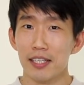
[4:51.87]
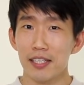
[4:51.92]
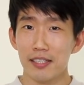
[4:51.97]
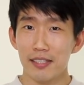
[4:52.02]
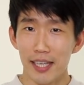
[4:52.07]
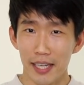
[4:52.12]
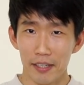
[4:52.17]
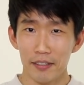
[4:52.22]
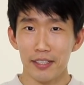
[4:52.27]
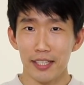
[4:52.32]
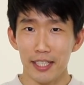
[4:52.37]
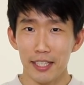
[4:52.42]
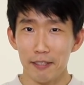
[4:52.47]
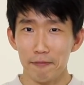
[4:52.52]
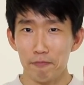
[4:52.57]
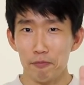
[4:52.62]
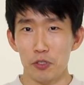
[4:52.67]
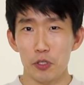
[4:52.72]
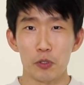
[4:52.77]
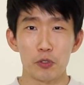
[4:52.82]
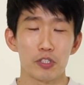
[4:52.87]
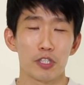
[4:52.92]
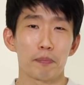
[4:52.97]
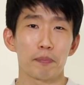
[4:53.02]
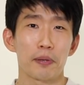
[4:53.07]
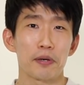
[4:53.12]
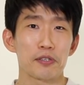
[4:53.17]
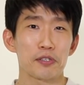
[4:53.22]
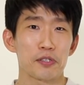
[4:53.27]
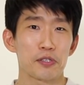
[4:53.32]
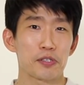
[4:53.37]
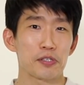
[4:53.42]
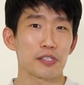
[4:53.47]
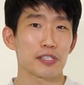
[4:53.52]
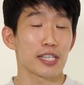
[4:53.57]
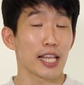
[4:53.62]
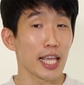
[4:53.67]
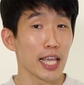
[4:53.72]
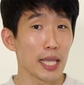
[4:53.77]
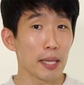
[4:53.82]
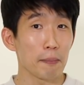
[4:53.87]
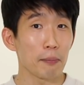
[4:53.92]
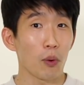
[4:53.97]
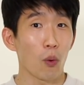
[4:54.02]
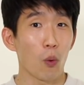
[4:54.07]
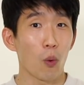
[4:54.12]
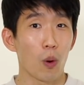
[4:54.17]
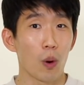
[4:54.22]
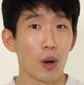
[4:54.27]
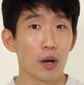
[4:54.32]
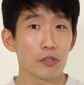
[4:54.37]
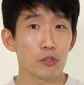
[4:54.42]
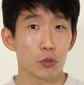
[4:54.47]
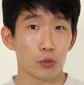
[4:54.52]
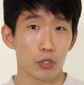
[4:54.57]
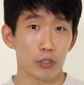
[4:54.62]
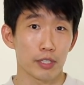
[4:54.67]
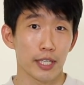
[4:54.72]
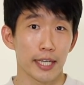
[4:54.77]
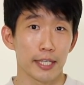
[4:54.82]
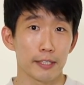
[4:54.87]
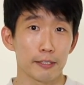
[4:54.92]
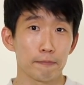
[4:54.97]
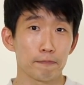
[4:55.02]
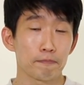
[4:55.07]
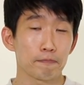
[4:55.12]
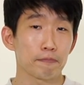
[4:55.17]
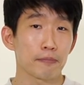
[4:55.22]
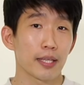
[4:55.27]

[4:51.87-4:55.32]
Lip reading: Secondly, use the person's name or social title.